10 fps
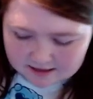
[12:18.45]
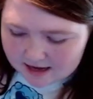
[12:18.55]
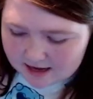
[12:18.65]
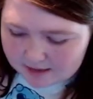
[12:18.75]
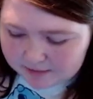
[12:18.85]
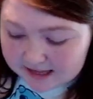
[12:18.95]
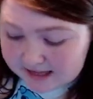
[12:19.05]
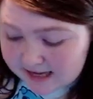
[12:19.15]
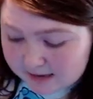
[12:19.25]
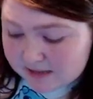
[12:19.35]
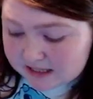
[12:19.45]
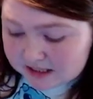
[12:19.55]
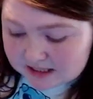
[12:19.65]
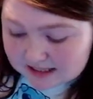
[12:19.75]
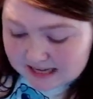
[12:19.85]
Um, but I think I
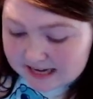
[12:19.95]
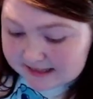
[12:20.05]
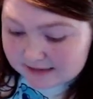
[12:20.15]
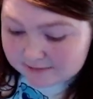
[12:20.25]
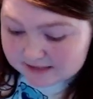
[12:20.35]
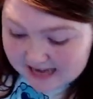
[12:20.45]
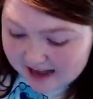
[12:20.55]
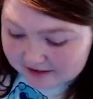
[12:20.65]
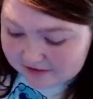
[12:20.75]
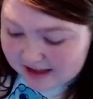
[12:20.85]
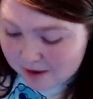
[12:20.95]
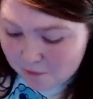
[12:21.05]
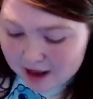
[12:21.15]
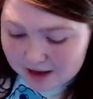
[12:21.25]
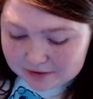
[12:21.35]
must like them to have
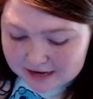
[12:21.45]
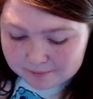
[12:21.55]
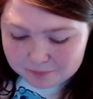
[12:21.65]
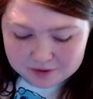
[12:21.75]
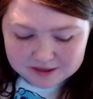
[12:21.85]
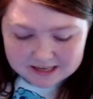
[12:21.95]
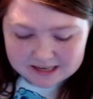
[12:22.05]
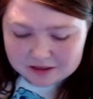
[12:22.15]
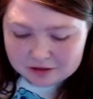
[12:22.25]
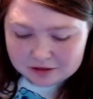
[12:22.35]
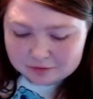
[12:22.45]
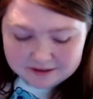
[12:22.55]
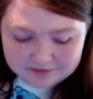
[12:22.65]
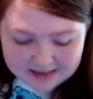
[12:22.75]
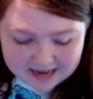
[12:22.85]
wound up with, like, three
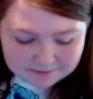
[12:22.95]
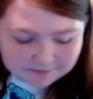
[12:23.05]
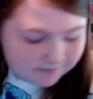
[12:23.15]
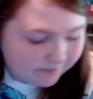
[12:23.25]
of them.